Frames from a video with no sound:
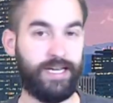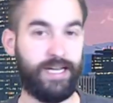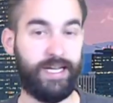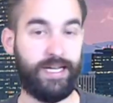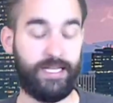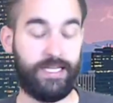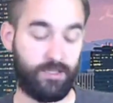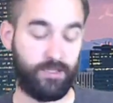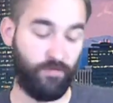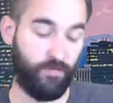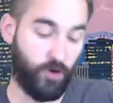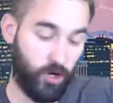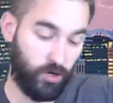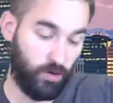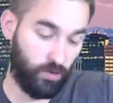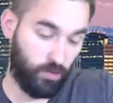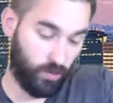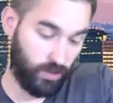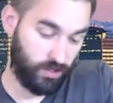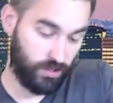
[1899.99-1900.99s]
His
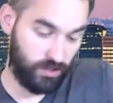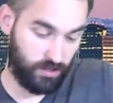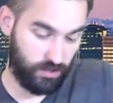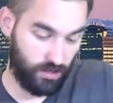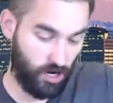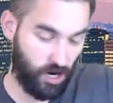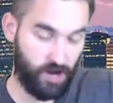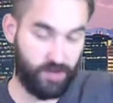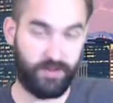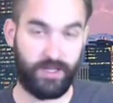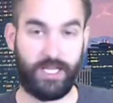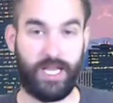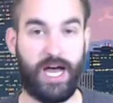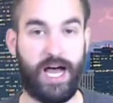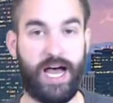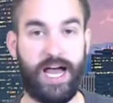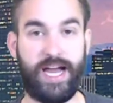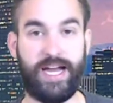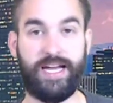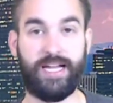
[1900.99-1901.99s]
foot was on the
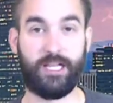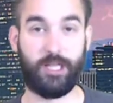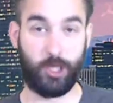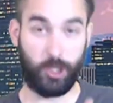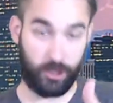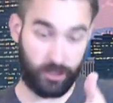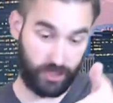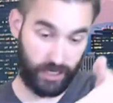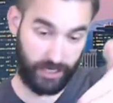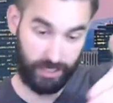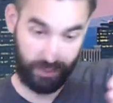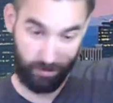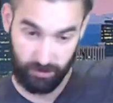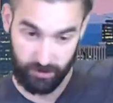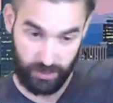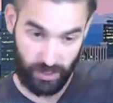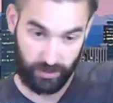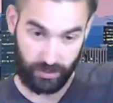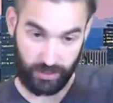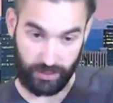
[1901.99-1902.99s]
line. It looked like it
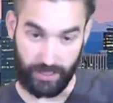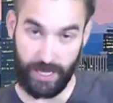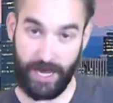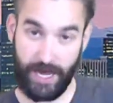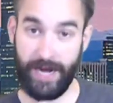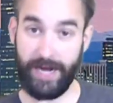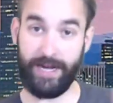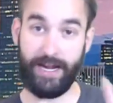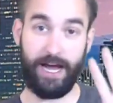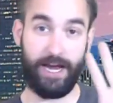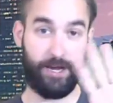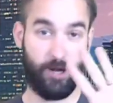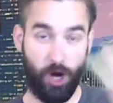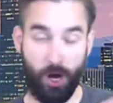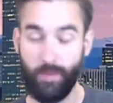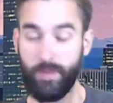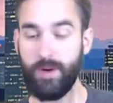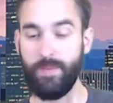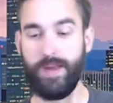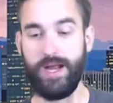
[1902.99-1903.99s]
was on the line. I
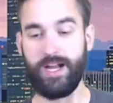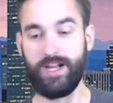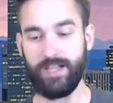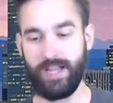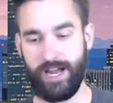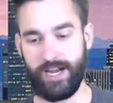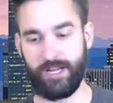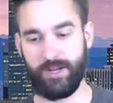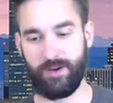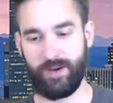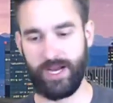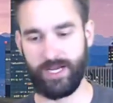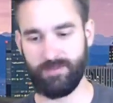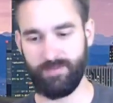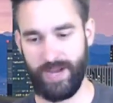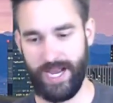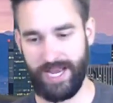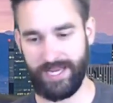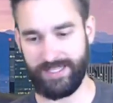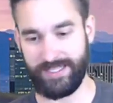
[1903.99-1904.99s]
know I'm going to make a lot of you guys
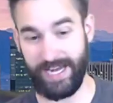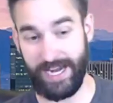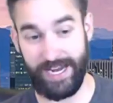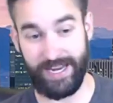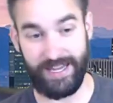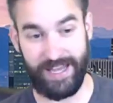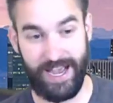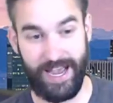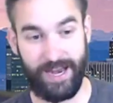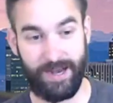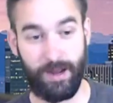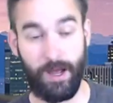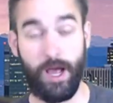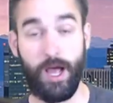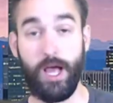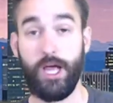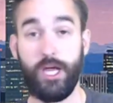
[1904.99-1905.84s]
mad saying that.